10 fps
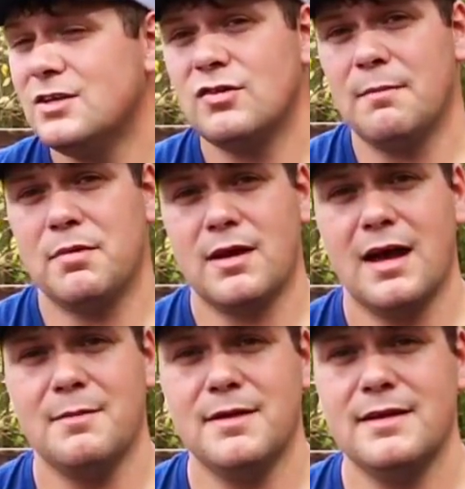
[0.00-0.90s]
drop a
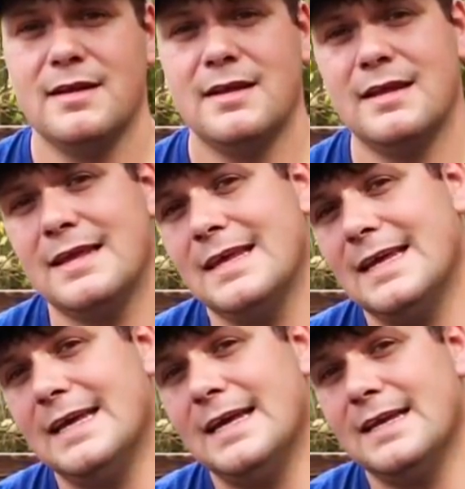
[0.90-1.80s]
comment,
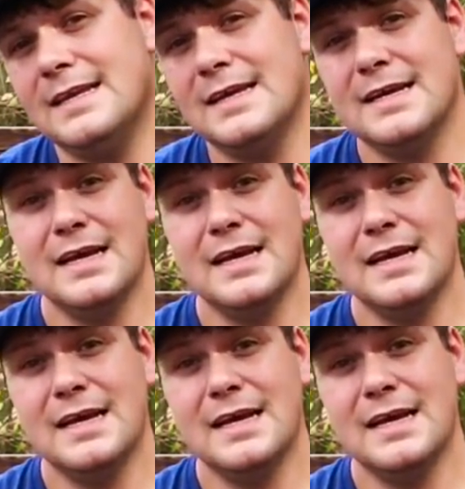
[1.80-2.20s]
and